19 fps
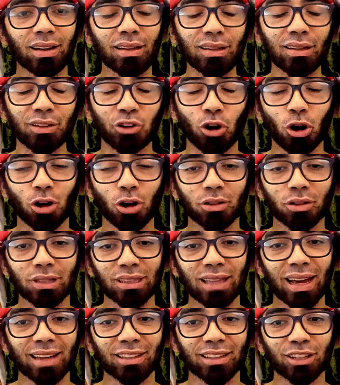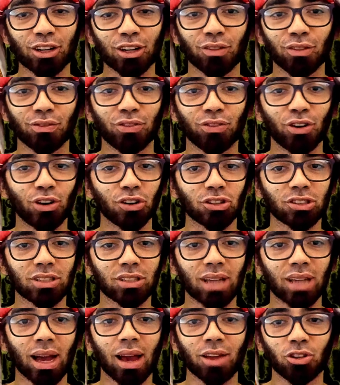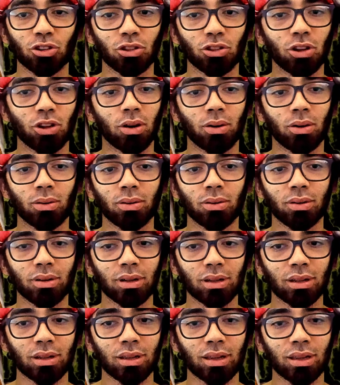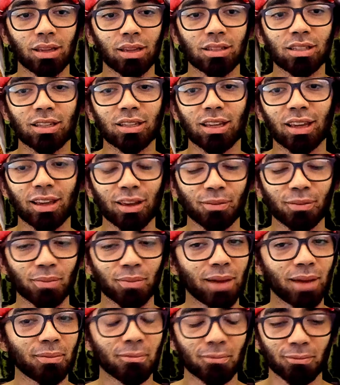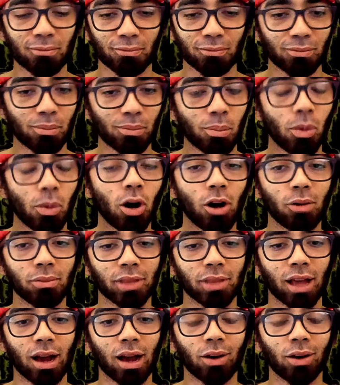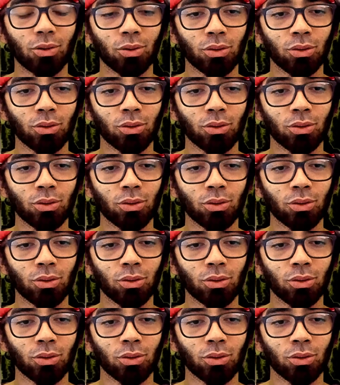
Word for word: Call the nine-tailed fox, I don't know. He's kicking my mom now.